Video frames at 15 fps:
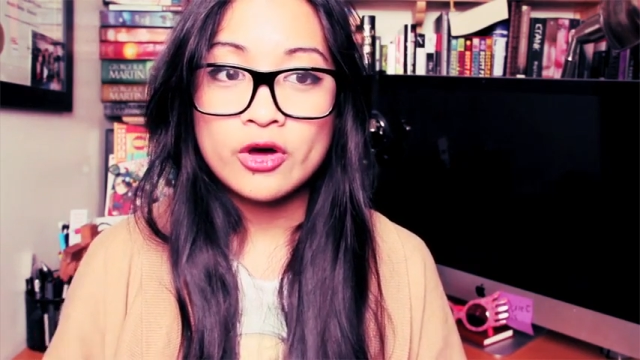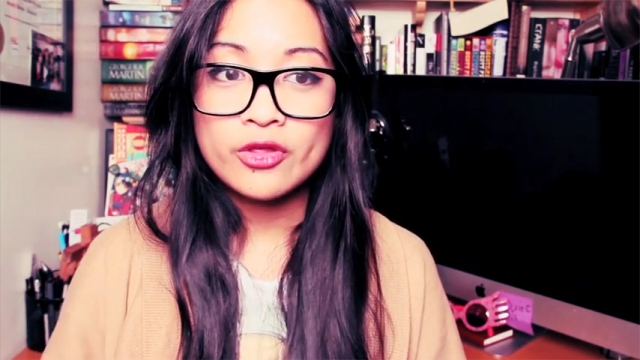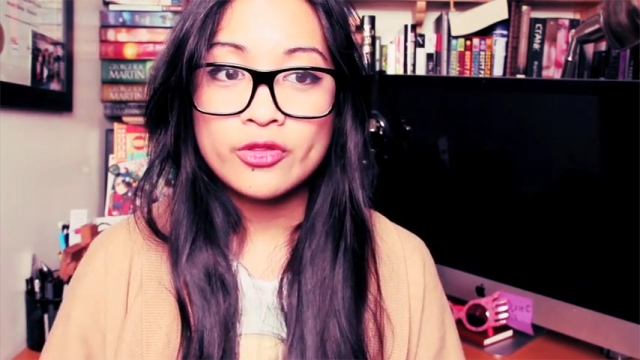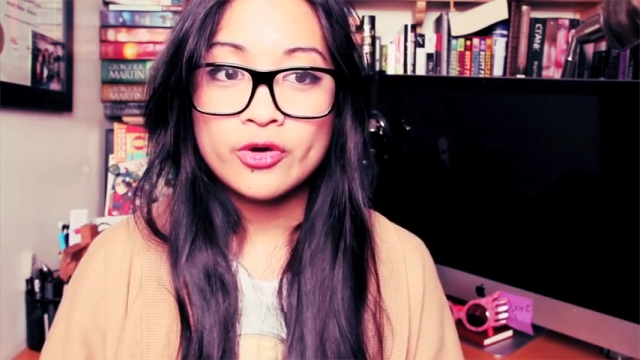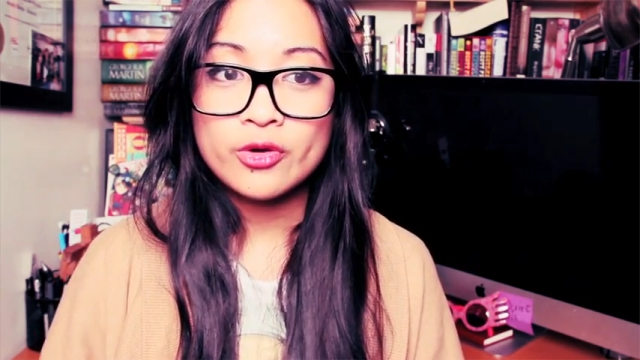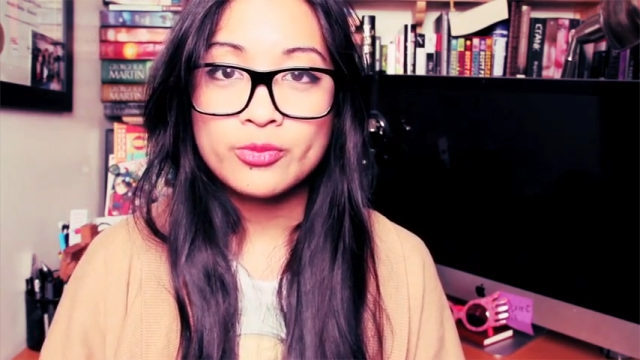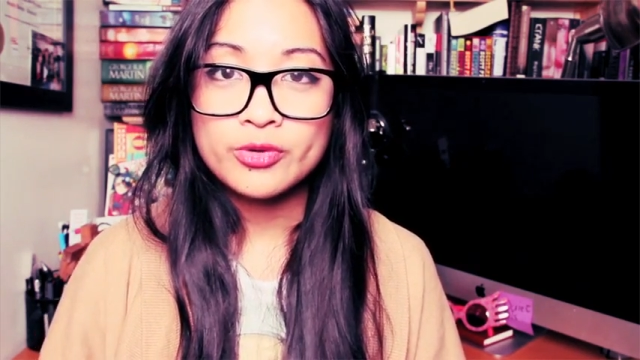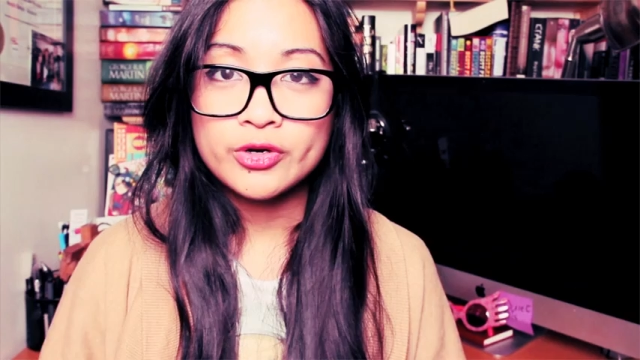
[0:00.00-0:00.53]

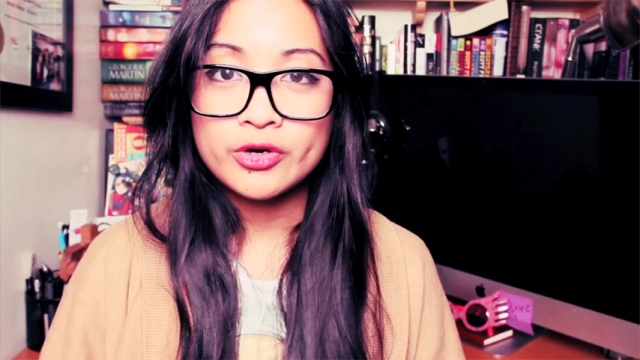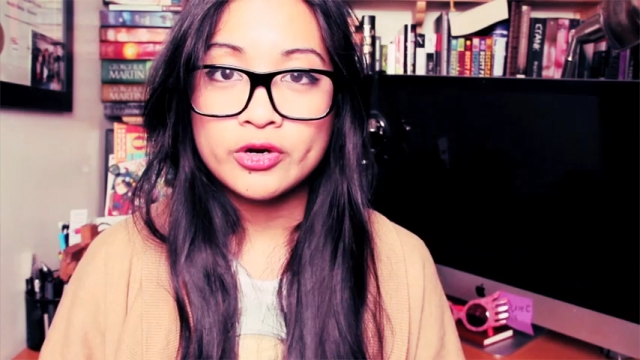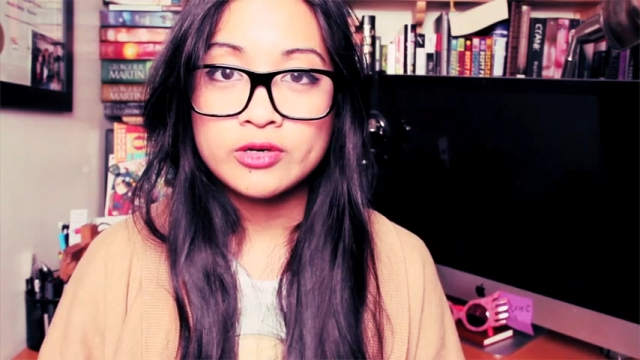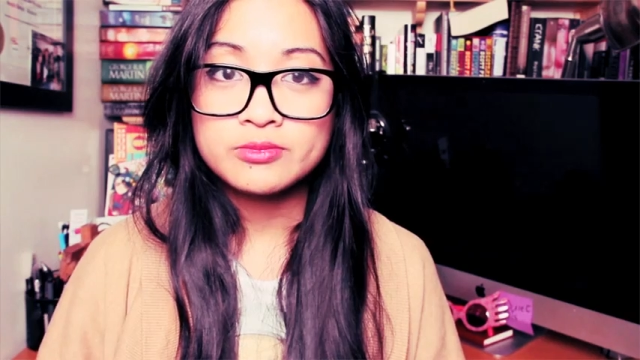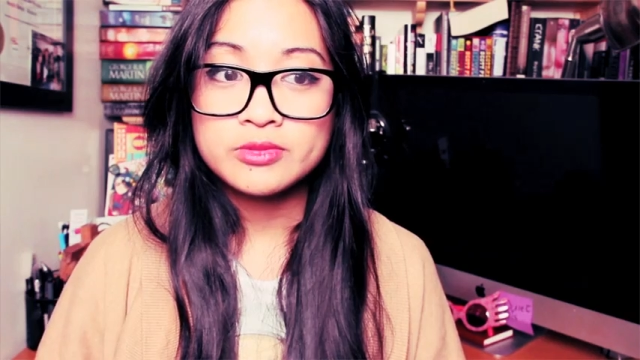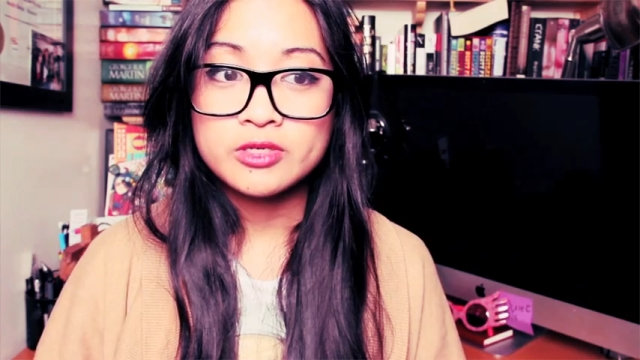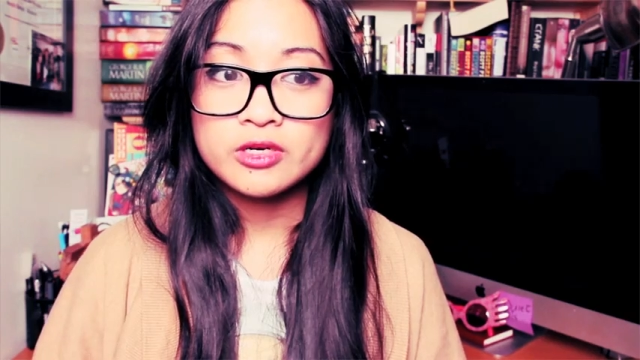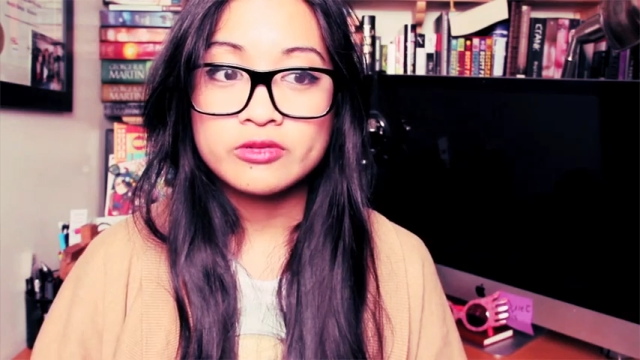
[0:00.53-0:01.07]
Although Bruno
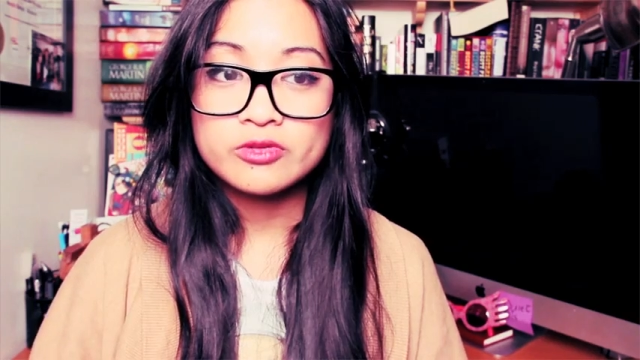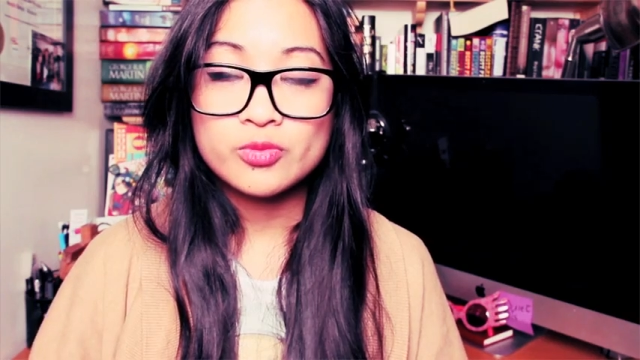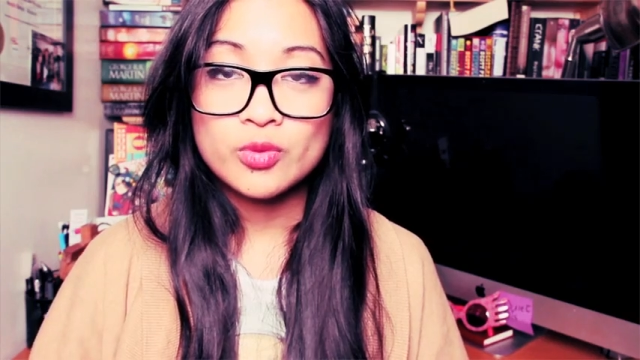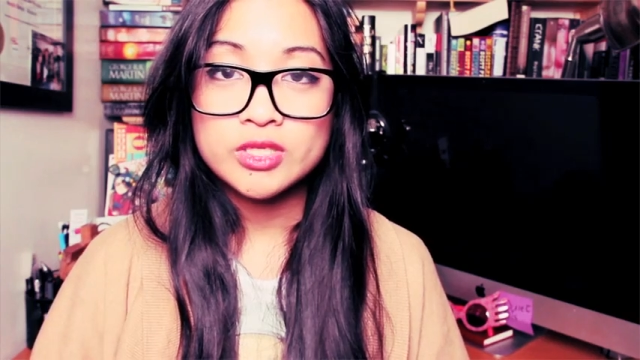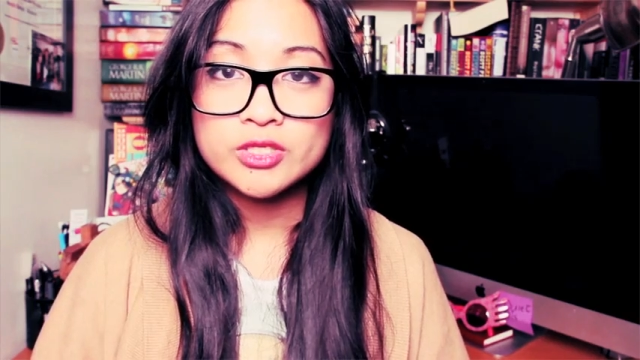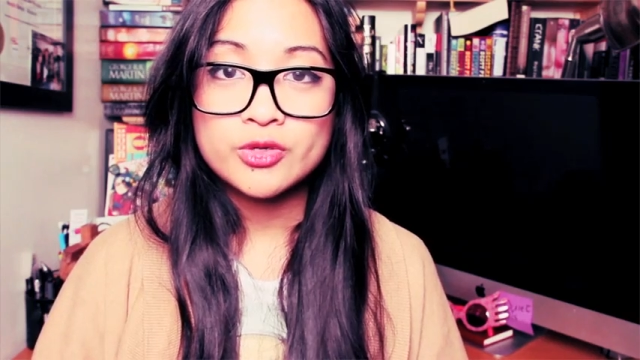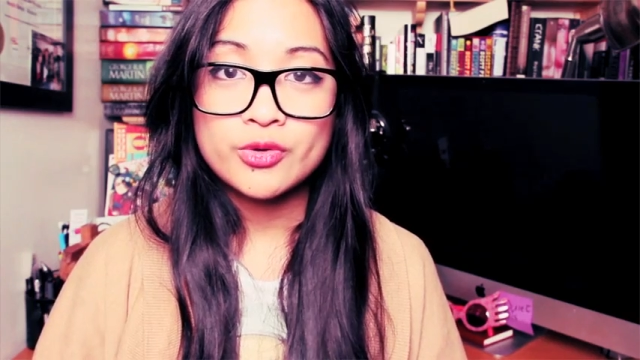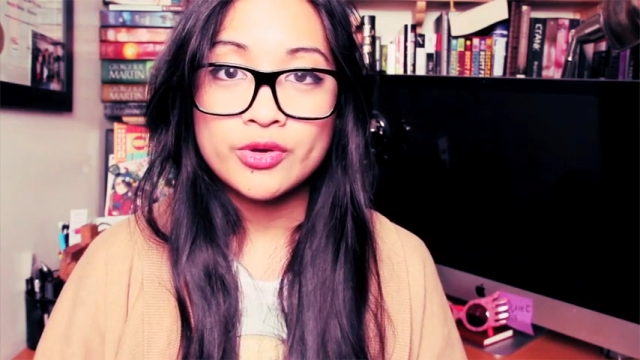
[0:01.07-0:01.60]
observes
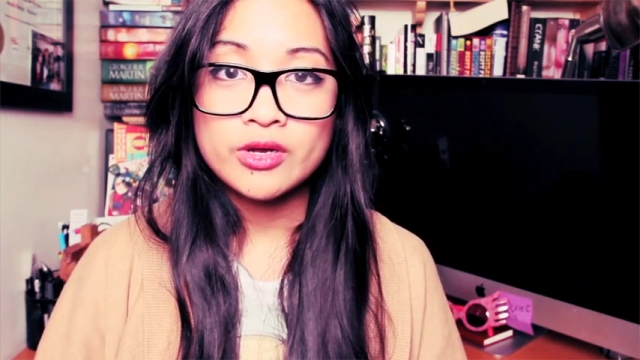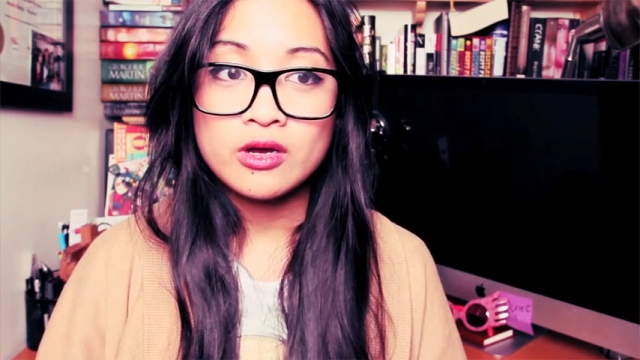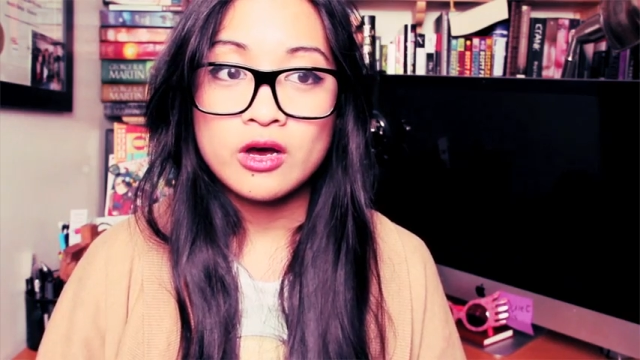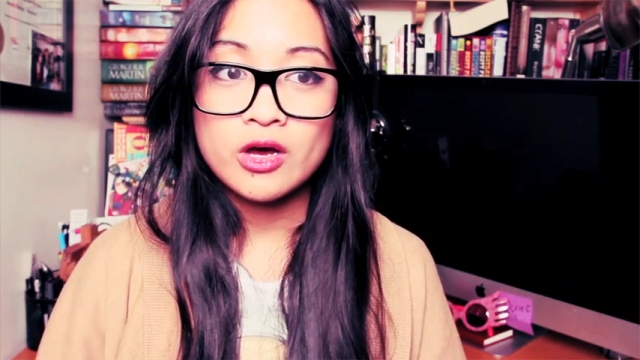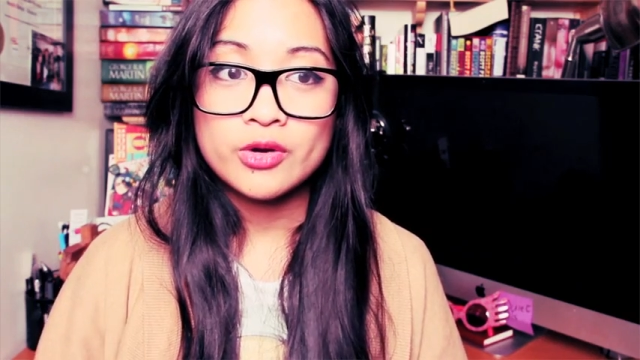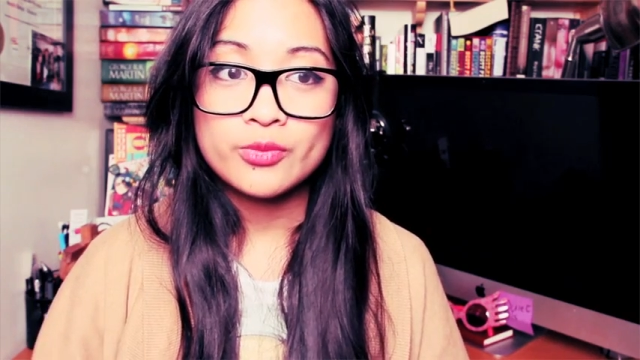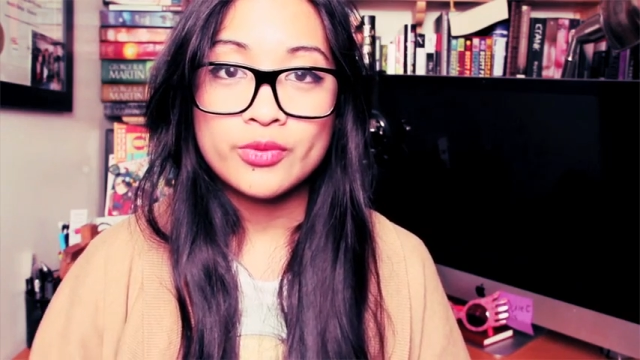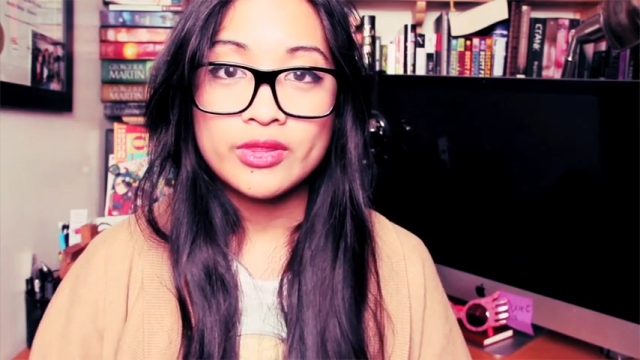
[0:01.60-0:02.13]
what's going
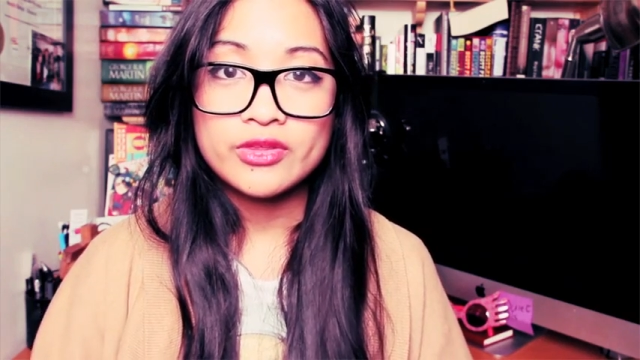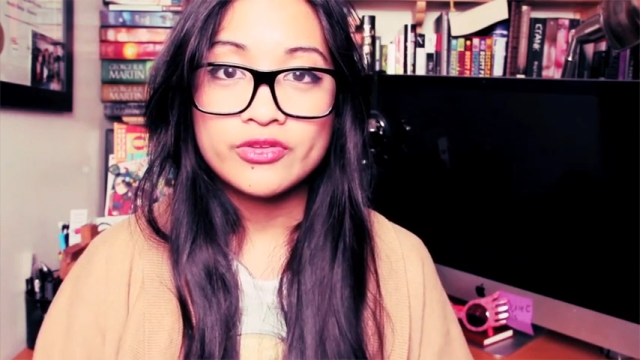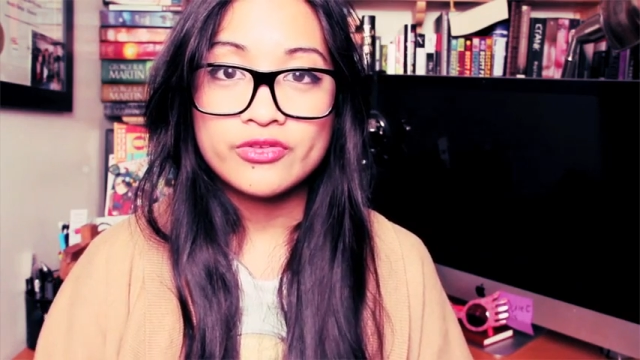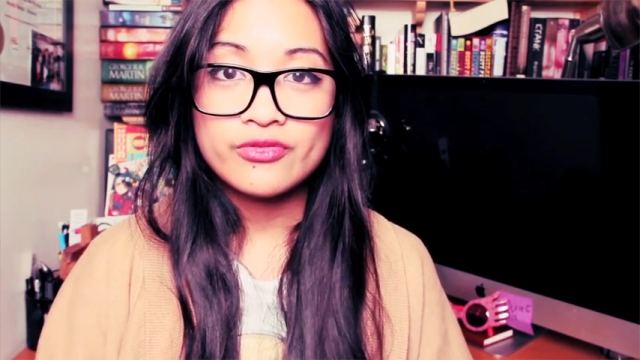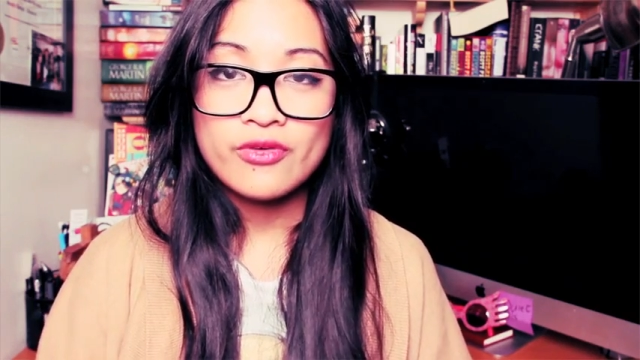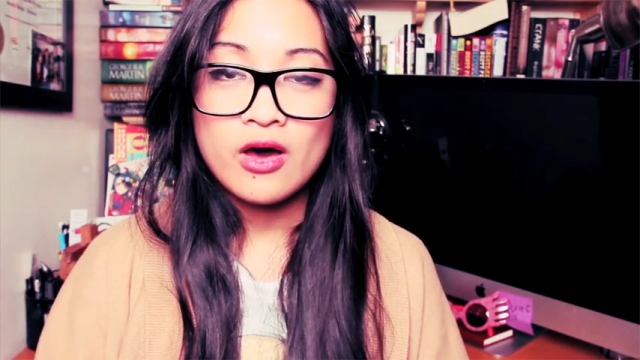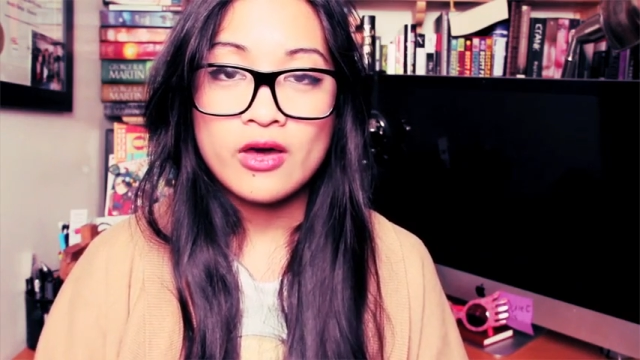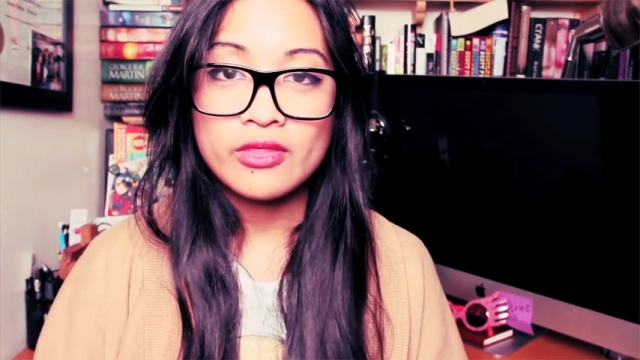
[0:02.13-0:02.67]
on with
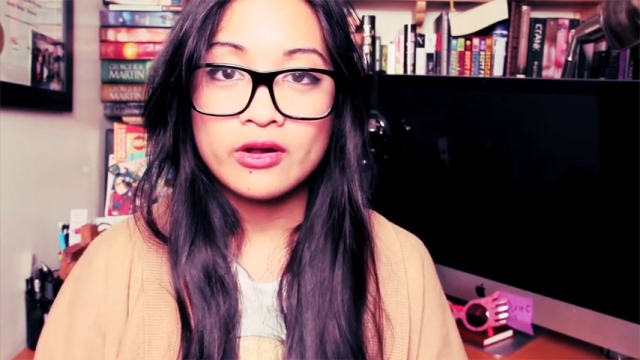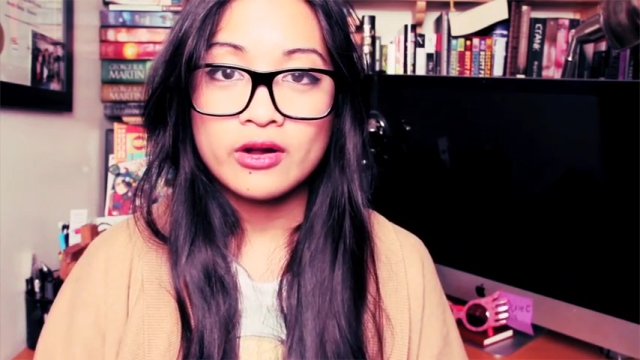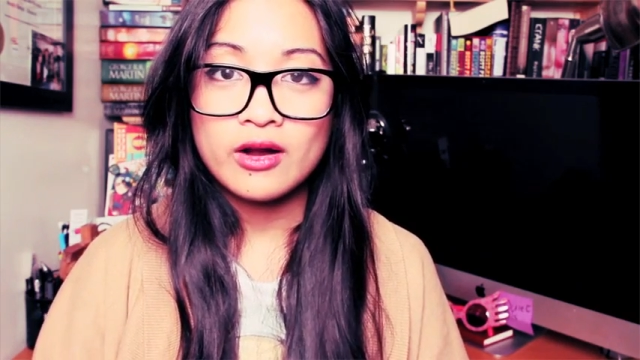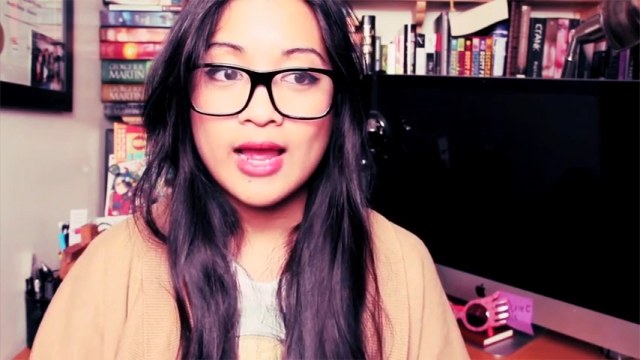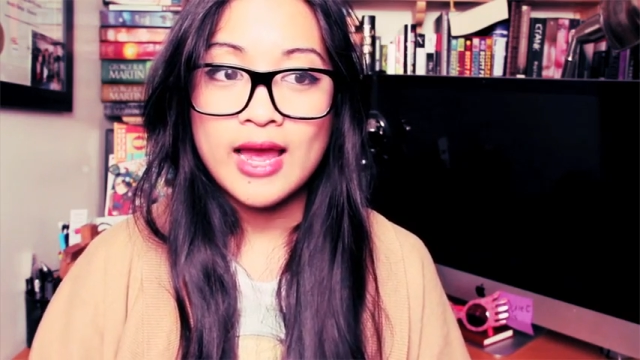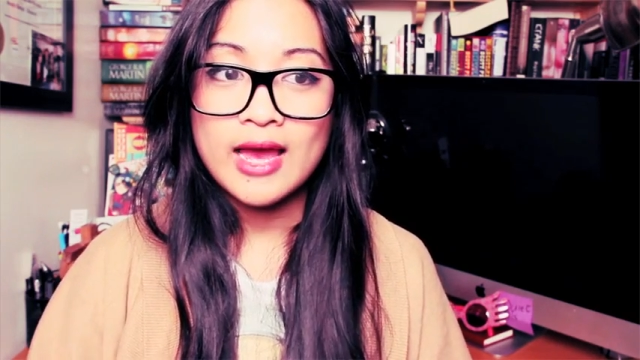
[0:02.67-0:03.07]
his father